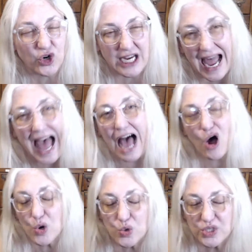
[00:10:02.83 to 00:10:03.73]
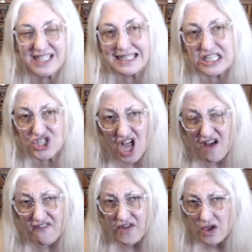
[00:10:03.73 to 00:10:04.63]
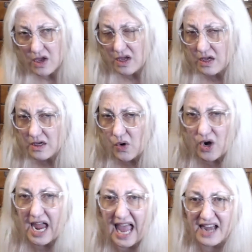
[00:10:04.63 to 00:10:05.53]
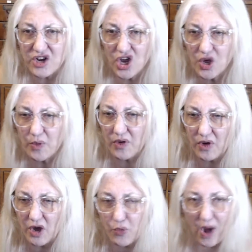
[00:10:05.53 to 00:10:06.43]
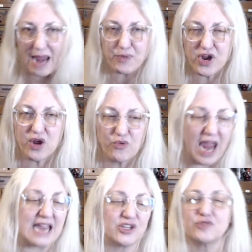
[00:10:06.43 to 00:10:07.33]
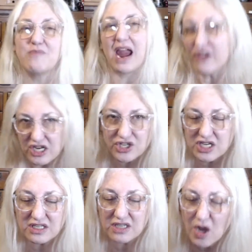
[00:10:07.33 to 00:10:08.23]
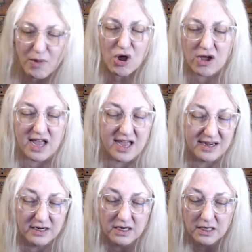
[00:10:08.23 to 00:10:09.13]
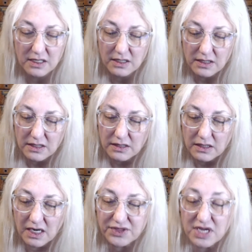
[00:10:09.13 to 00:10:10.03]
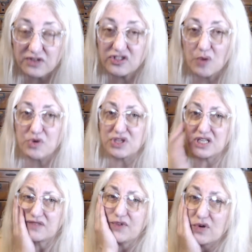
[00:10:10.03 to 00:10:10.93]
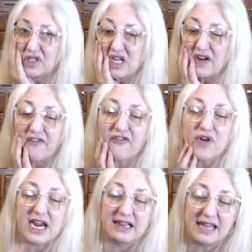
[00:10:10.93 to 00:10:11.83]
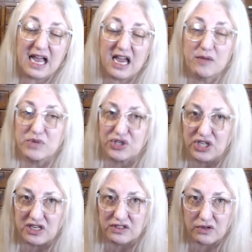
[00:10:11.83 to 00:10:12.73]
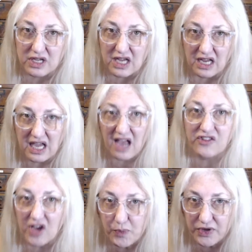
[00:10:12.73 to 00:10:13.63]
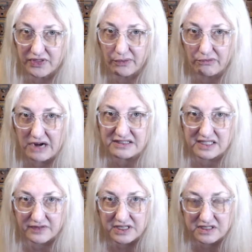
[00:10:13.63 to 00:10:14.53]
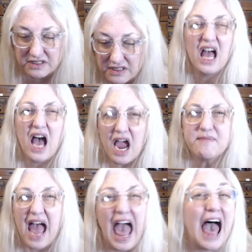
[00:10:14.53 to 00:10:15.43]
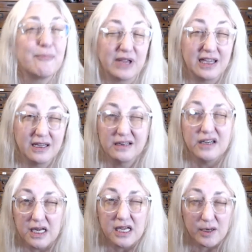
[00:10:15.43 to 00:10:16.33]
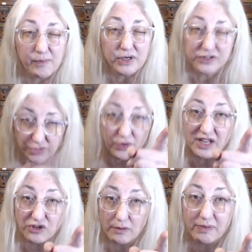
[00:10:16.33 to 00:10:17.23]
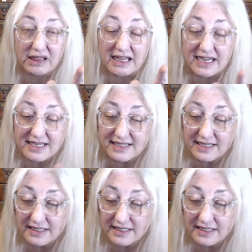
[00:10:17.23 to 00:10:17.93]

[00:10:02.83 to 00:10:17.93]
cows and stuff? Or had prearranged marriages? Come on. I think some of these folks need a friggin' time machine so they can catch up with the rest of us. I'm happy Nia put you in your place.